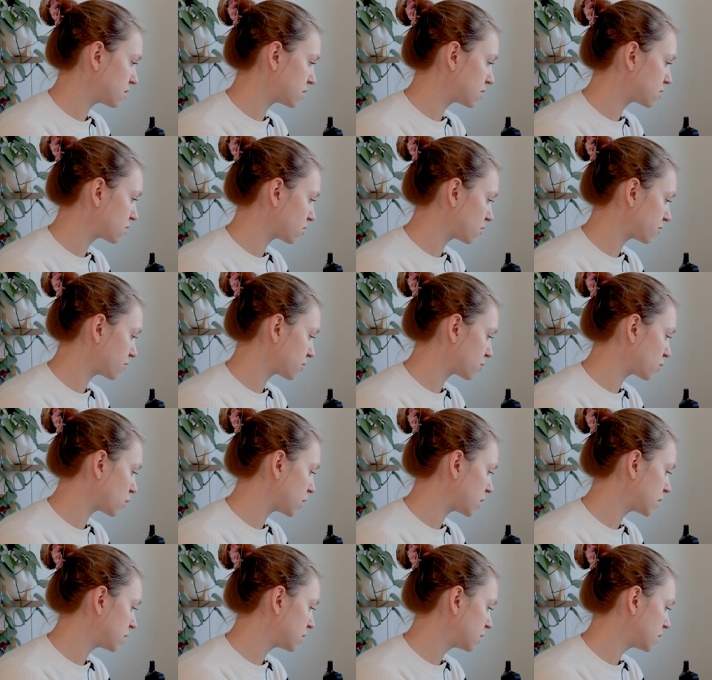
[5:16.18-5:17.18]
server
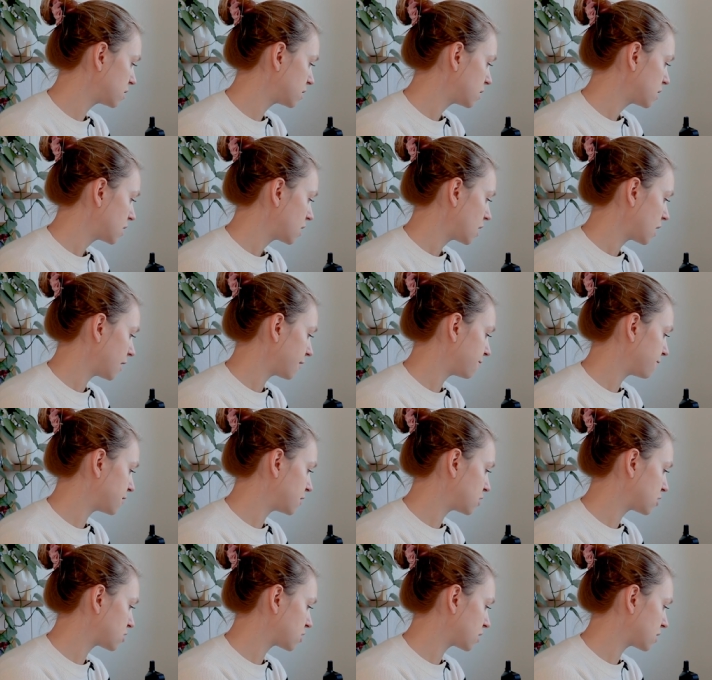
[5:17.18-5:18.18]
one. I
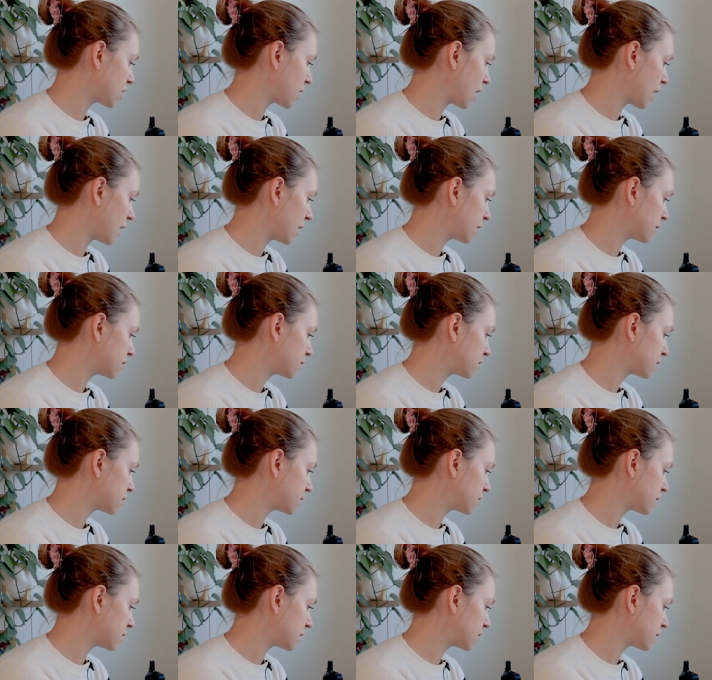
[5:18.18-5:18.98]
finished it at